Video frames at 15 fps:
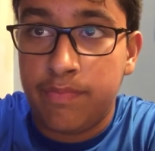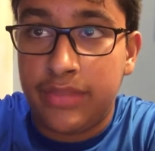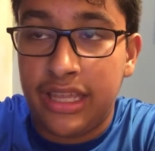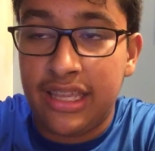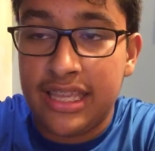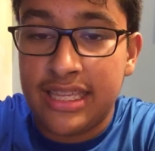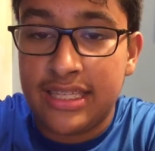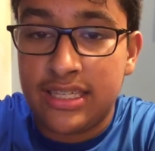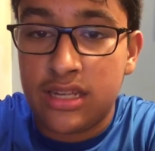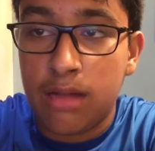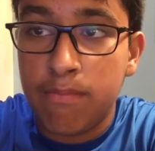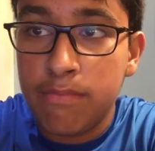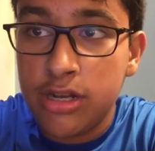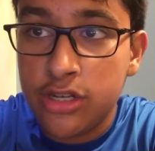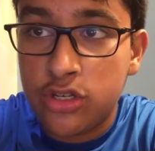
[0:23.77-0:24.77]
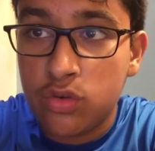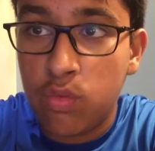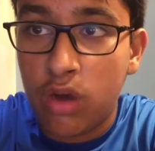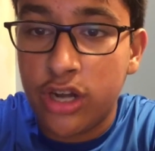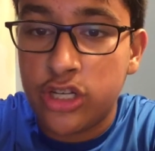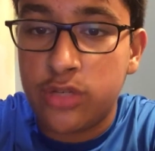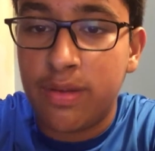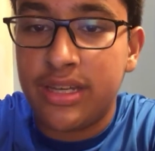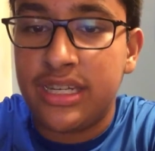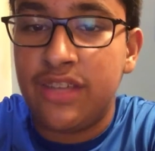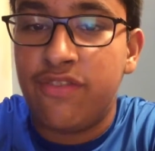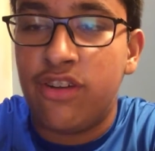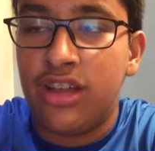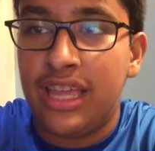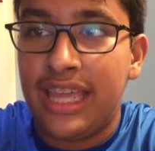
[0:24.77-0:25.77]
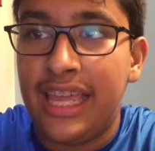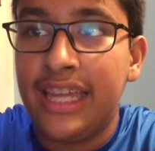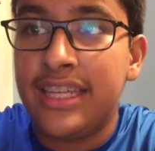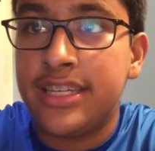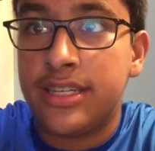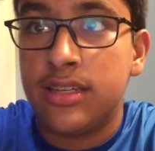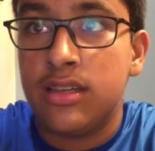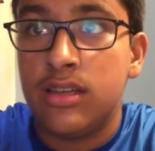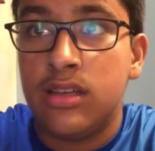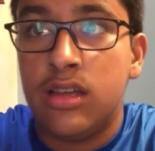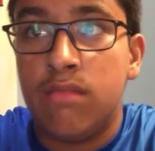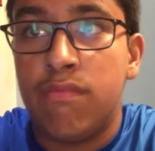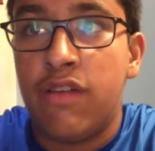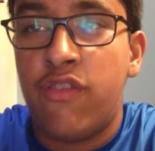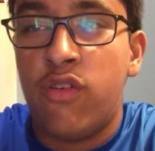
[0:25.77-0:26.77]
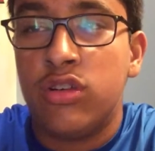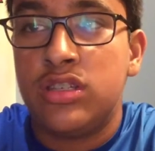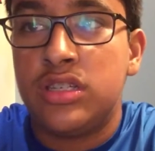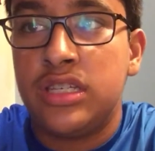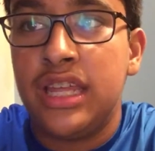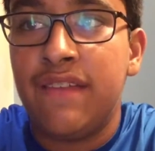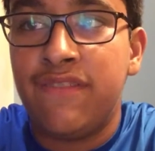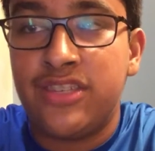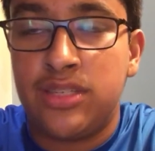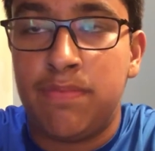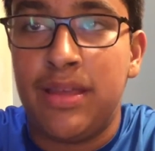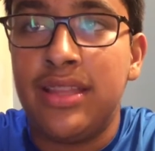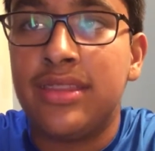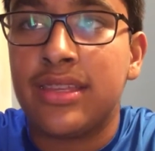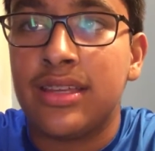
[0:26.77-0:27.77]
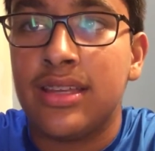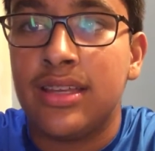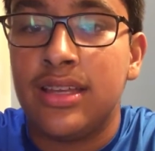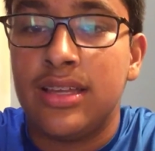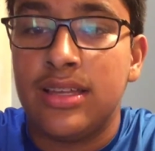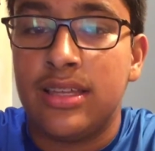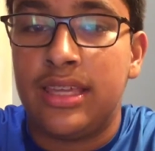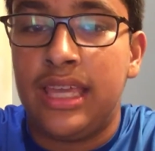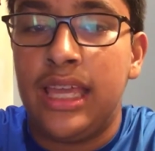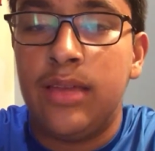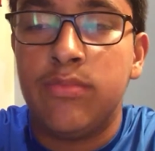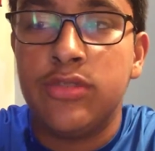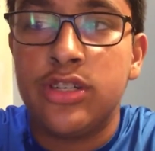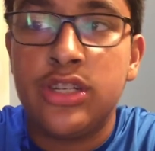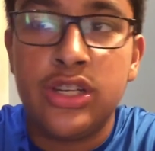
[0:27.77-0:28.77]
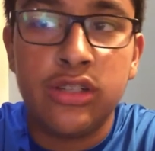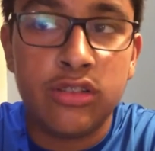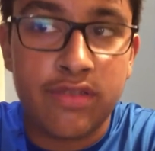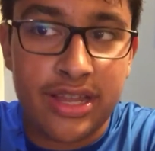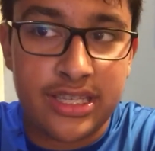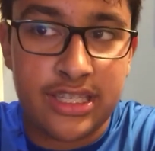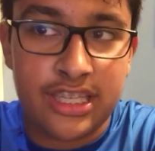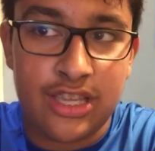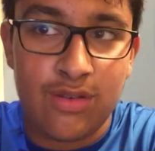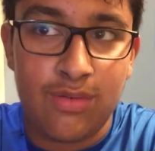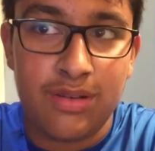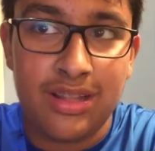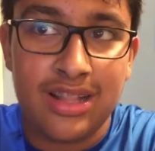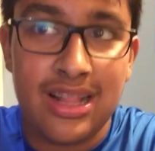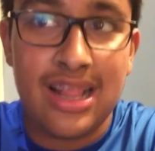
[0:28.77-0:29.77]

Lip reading: They stumbled to 120 for 8 before Steve Smith came to the rescue.